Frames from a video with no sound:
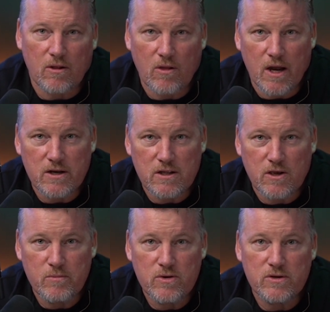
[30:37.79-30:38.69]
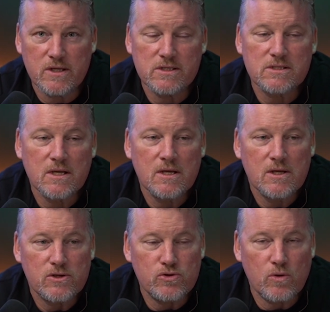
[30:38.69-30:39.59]
A lot of communities
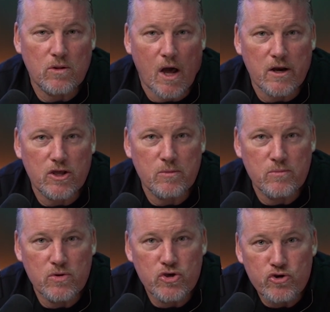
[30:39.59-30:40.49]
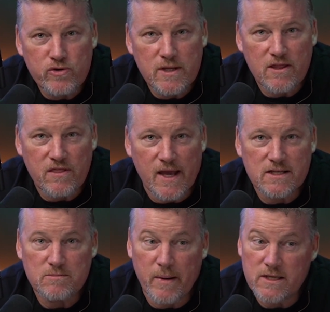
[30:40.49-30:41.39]
do a lot of community
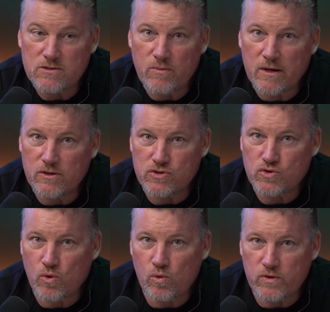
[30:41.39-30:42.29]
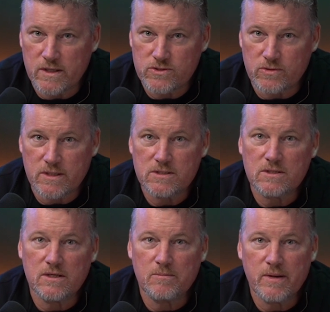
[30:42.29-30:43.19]
things based around the school districts
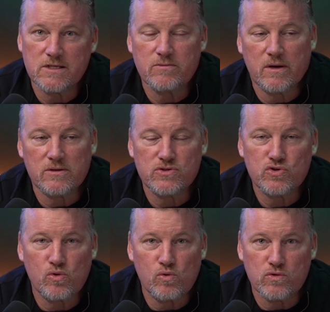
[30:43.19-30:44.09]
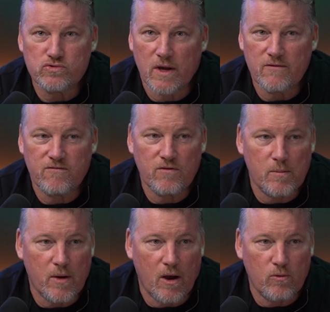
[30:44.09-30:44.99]
and based around the schools, right?
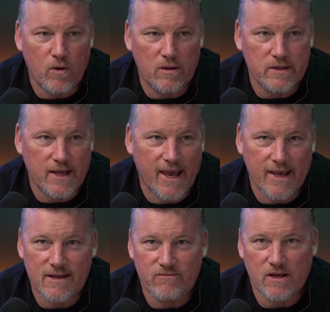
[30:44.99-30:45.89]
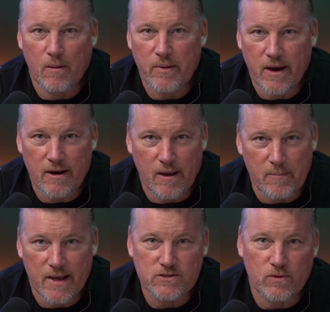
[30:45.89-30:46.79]
Football, well, it can't even compare to, I
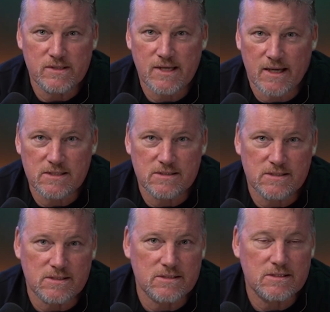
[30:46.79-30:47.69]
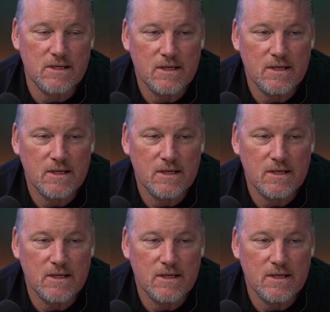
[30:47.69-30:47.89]
imagine, what Texas is.